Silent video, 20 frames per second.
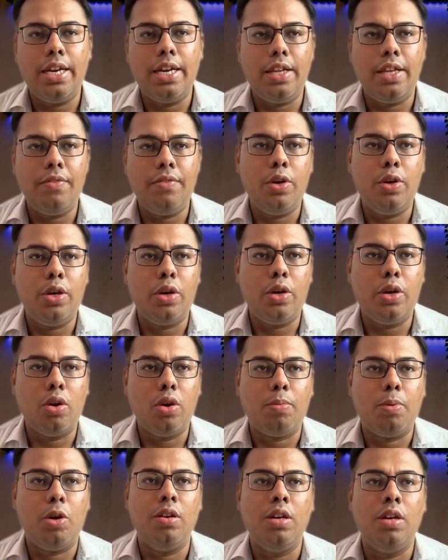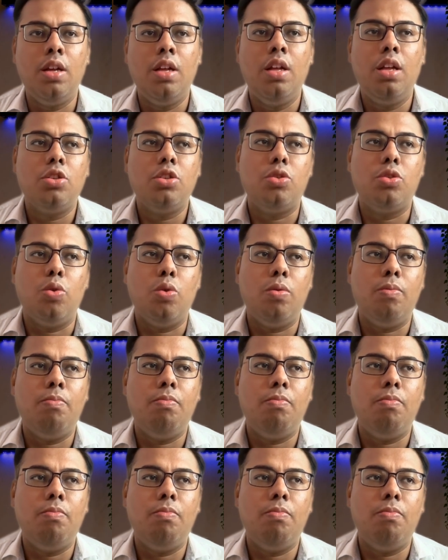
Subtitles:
if we talk about, so